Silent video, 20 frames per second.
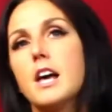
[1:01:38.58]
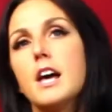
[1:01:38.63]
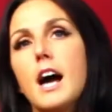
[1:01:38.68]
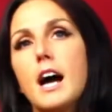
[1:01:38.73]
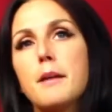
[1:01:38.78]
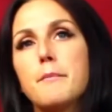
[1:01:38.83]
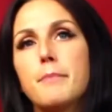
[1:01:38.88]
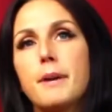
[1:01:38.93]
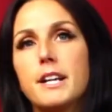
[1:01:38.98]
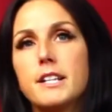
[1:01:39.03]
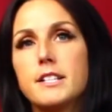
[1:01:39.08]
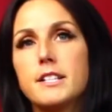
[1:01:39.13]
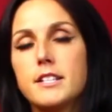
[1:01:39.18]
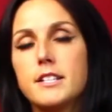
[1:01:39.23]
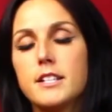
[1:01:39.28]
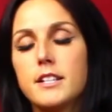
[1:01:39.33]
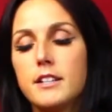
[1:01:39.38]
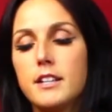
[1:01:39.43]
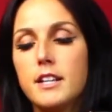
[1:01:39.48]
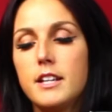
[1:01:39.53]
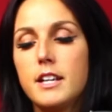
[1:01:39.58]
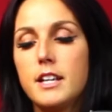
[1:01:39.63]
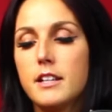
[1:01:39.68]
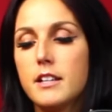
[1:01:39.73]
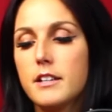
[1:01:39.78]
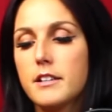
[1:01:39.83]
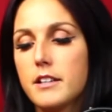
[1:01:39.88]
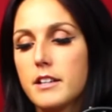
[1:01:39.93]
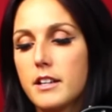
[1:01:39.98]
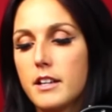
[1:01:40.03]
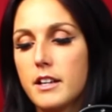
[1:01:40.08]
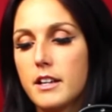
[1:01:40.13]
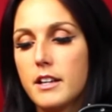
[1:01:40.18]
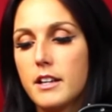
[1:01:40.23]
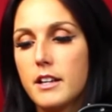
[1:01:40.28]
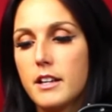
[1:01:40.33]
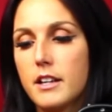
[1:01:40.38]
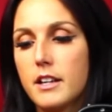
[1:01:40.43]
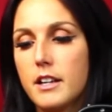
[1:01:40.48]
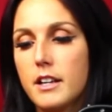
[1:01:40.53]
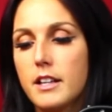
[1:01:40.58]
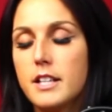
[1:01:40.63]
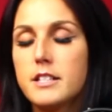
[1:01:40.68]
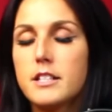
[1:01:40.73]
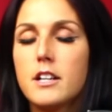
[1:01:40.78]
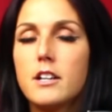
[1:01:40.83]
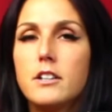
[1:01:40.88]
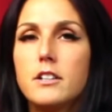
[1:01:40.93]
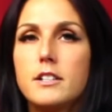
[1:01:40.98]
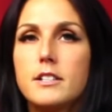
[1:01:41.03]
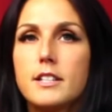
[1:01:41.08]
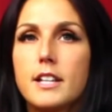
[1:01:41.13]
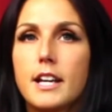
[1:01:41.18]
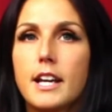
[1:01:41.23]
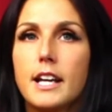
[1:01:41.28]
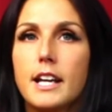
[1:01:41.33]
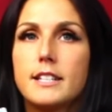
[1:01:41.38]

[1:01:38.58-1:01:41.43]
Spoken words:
And basically, this card is like,